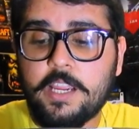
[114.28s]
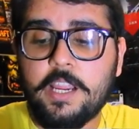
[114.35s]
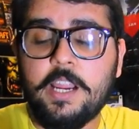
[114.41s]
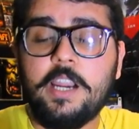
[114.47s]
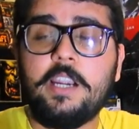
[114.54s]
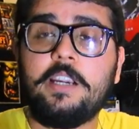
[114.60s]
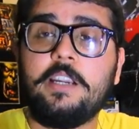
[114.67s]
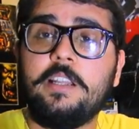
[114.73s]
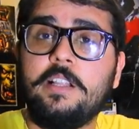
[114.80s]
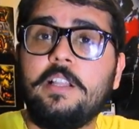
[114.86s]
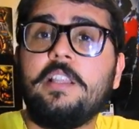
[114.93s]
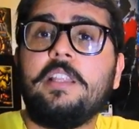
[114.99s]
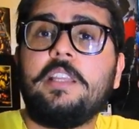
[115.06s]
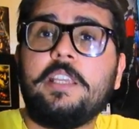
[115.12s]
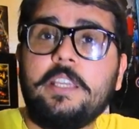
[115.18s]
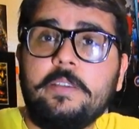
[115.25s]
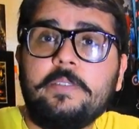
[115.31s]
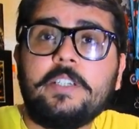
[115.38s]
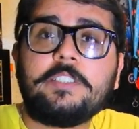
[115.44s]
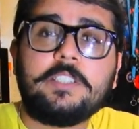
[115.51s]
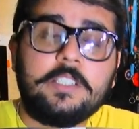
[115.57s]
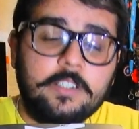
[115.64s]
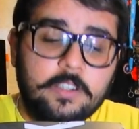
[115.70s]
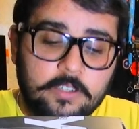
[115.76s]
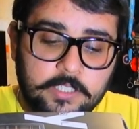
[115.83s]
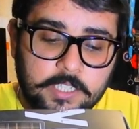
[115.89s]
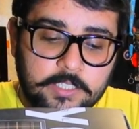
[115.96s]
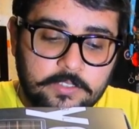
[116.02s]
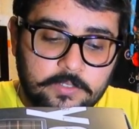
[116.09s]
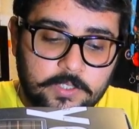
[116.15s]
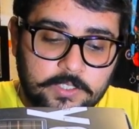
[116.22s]
and events and
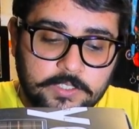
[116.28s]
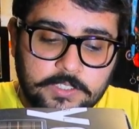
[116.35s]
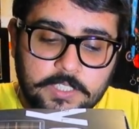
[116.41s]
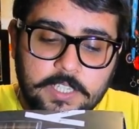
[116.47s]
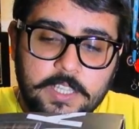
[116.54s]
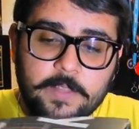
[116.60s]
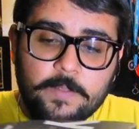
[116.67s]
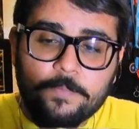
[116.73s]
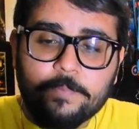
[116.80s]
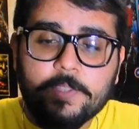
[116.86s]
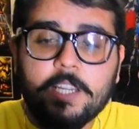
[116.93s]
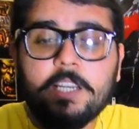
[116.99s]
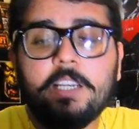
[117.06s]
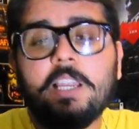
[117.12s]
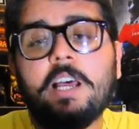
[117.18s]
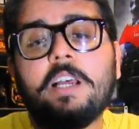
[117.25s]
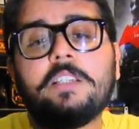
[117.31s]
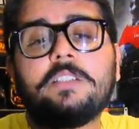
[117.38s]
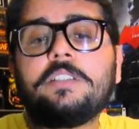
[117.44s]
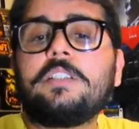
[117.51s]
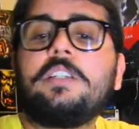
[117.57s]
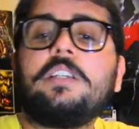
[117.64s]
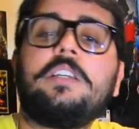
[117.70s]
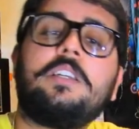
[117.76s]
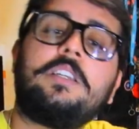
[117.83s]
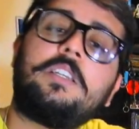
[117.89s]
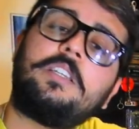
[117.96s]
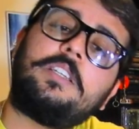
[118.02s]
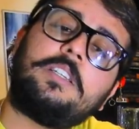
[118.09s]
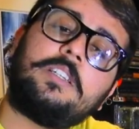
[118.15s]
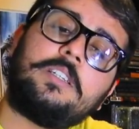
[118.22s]
orchestras. And last
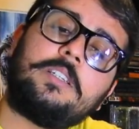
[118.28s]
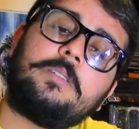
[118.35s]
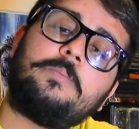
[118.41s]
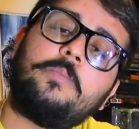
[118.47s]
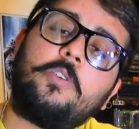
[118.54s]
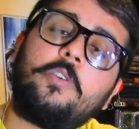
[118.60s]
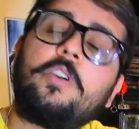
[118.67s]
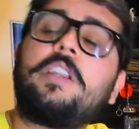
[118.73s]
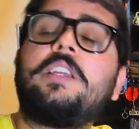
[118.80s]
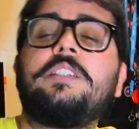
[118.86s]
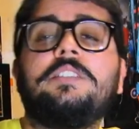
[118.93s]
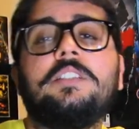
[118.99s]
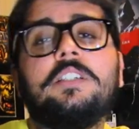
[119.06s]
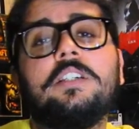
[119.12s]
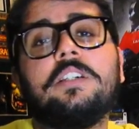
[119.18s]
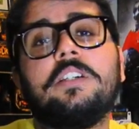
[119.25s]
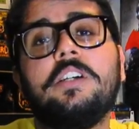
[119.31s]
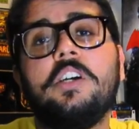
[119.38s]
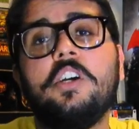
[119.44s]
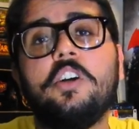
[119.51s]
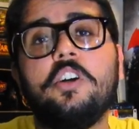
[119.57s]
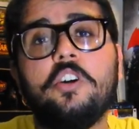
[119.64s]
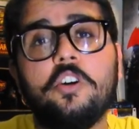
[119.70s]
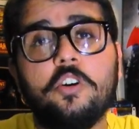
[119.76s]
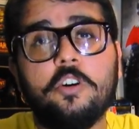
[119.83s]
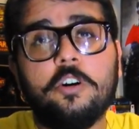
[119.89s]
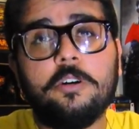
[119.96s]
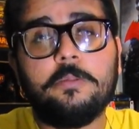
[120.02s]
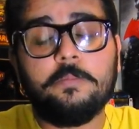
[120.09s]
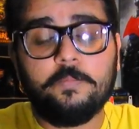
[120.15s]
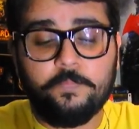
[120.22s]
mode is a
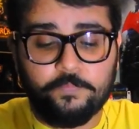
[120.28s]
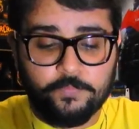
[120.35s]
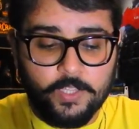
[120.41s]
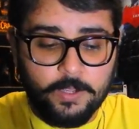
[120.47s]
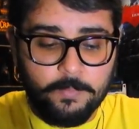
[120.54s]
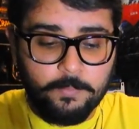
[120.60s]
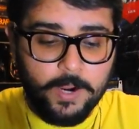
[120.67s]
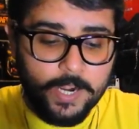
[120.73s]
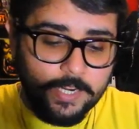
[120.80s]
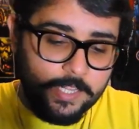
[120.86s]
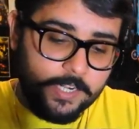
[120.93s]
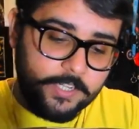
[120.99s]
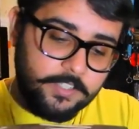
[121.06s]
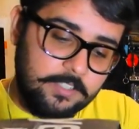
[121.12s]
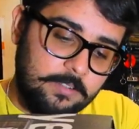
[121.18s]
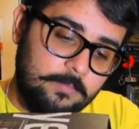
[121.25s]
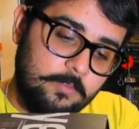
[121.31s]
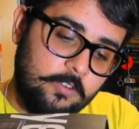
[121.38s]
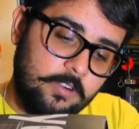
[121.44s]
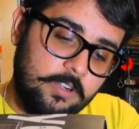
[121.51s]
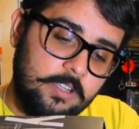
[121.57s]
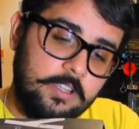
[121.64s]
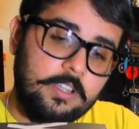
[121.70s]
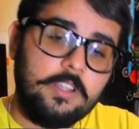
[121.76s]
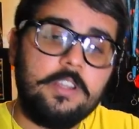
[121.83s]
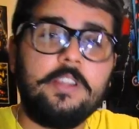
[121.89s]
bidirectional mode,